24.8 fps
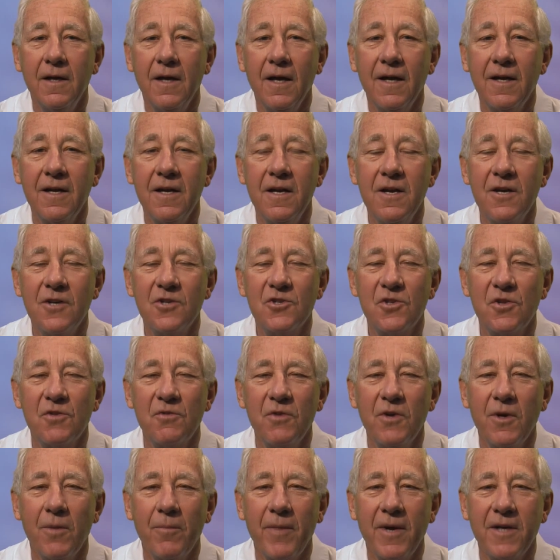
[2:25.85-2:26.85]
And here's
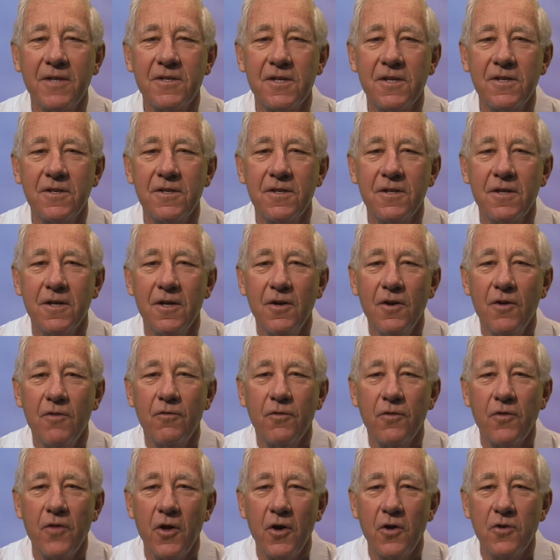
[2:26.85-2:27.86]
the real message.
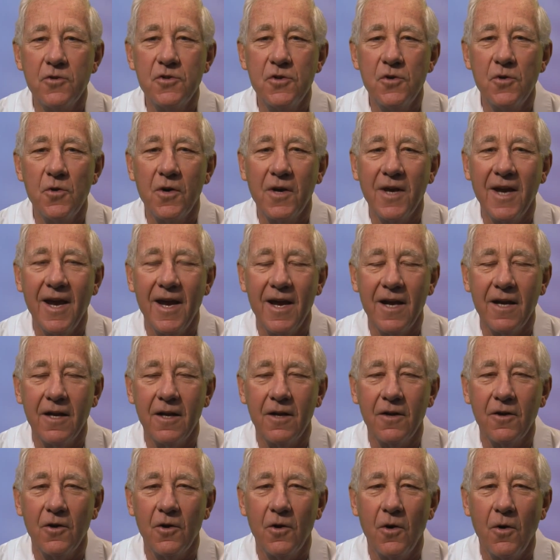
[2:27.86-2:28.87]
For those who
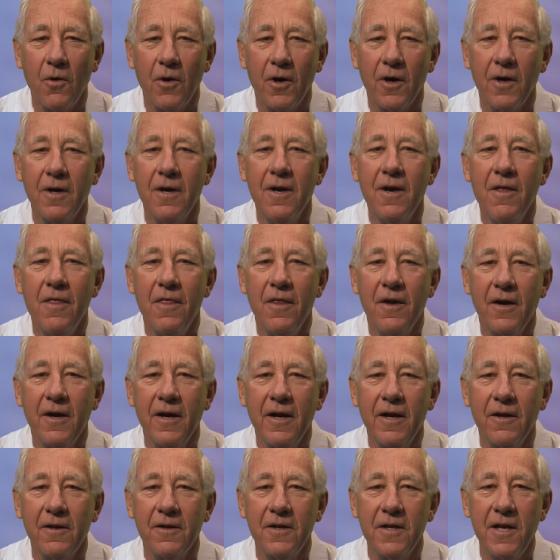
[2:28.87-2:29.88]
cannot lower their
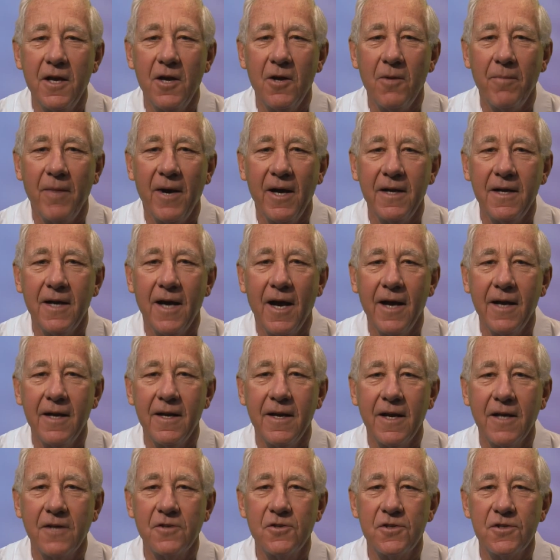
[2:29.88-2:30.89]
LDL by diet
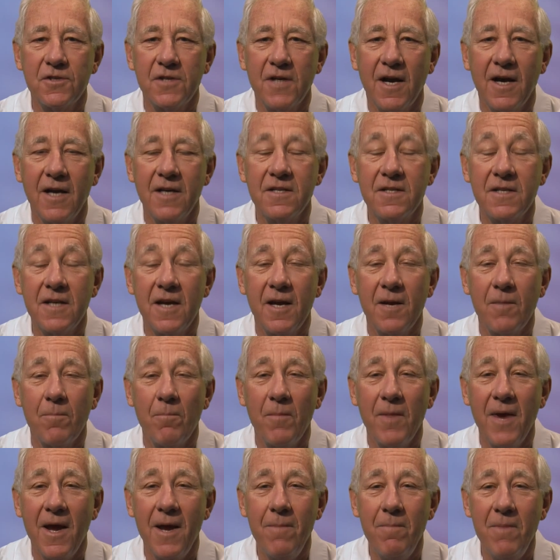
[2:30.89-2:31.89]
and exercise,
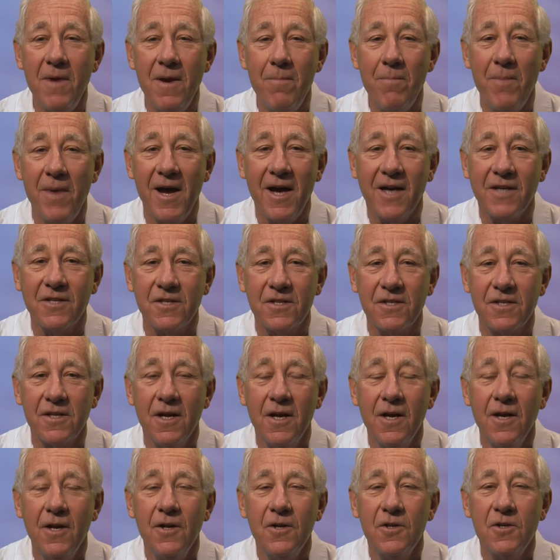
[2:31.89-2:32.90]
it may be best
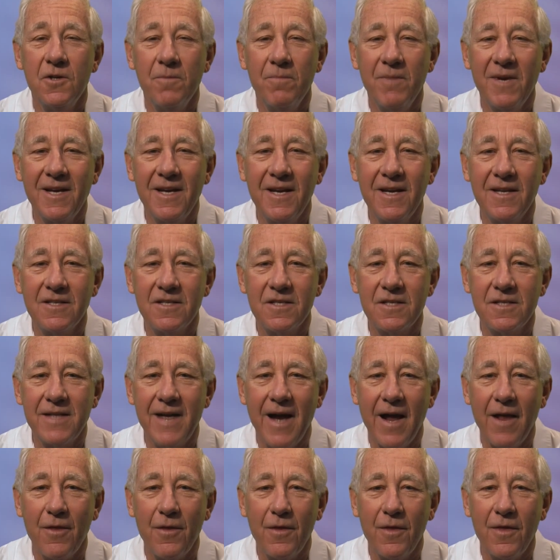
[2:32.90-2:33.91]
to begin
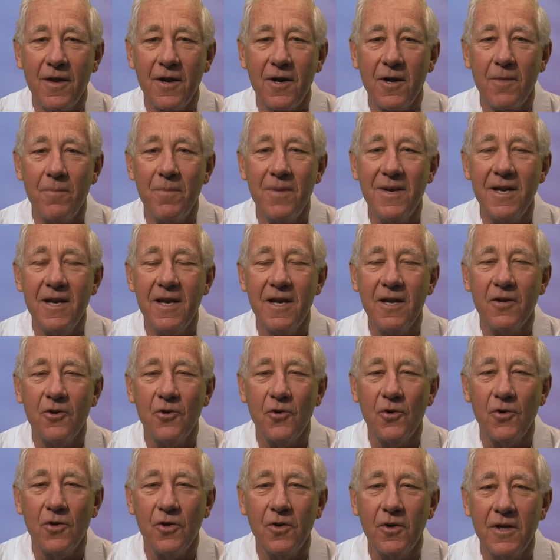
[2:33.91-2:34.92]
statin therapy
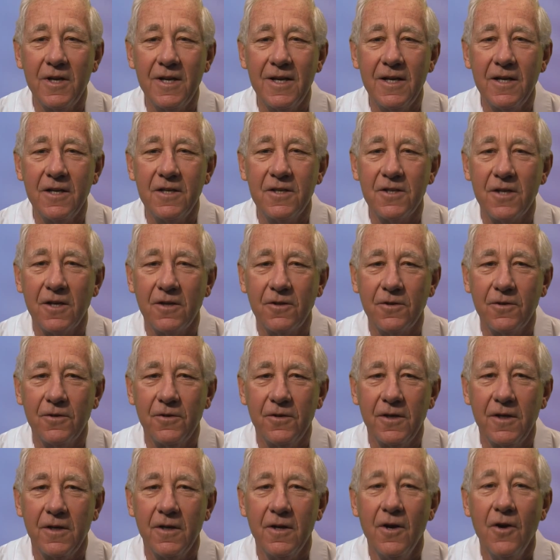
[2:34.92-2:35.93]
in early
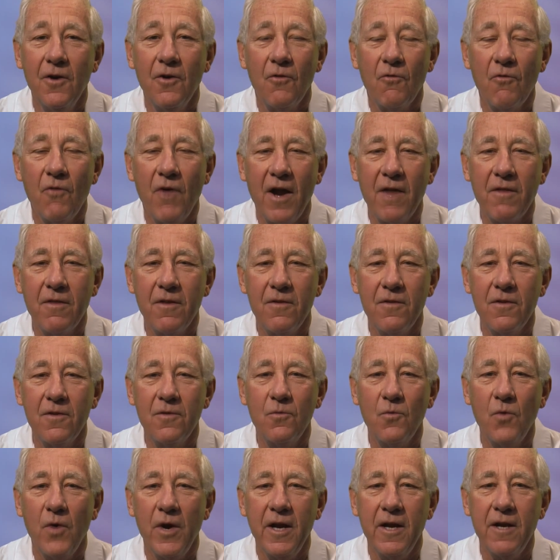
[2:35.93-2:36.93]
adulthood rather
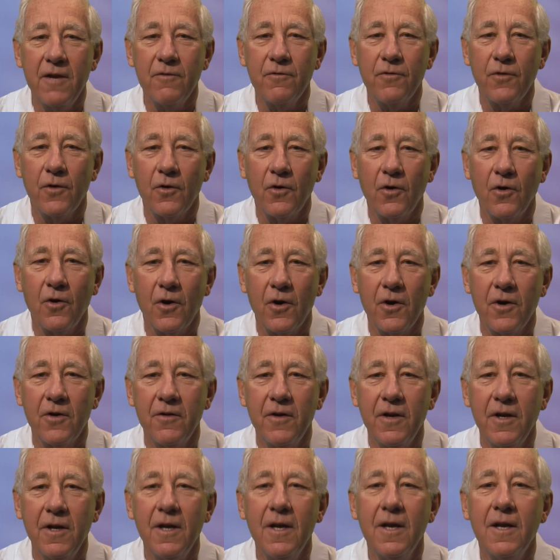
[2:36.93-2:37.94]
than waiting for
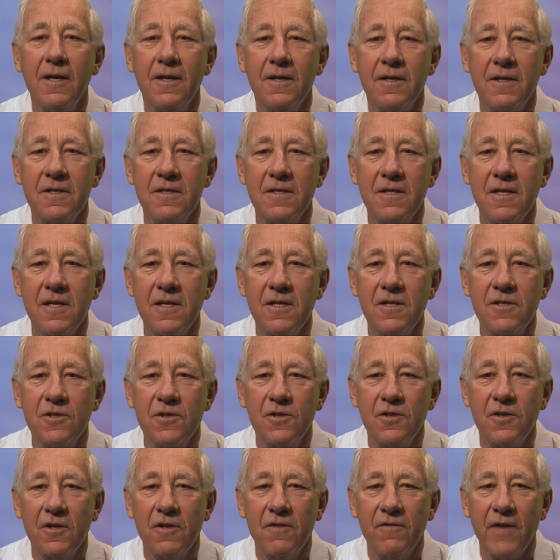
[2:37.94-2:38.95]
coronary disease
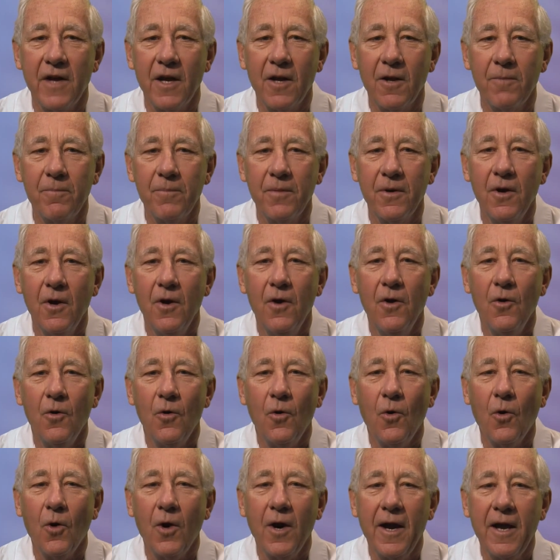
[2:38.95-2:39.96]
to develop
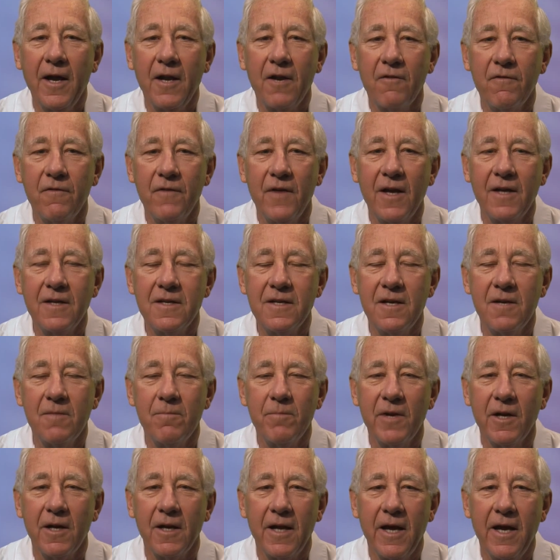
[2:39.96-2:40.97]
or an event
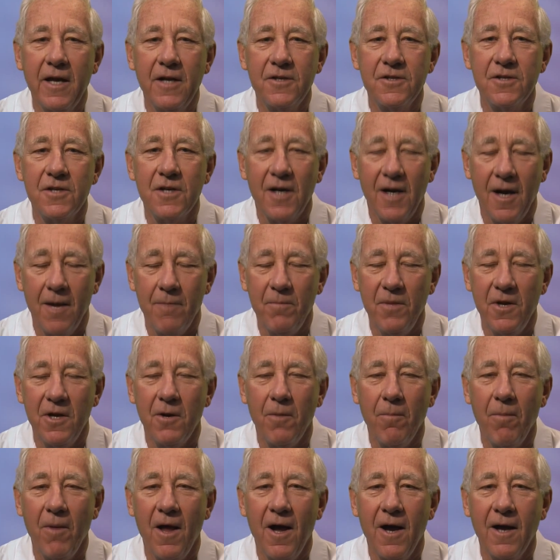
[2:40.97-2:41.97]
in middle age. I'm
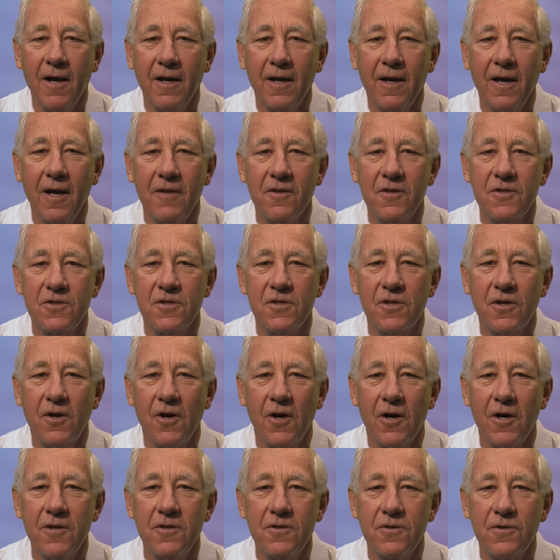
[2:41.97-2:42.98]
Peter Block, and this is a
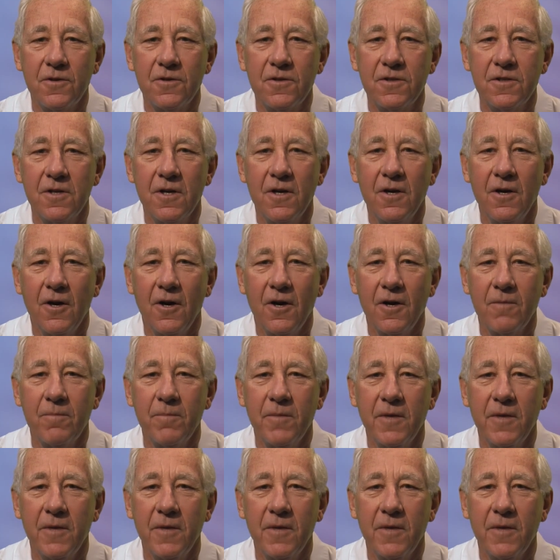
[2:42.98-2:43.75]
CardioSource Heart